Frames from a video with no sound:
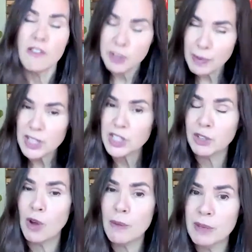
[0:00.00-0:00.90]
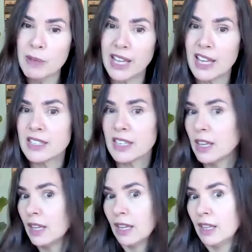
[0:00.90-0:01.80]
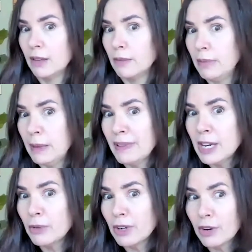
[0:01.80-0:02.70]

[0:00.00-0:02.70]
especially women, because people think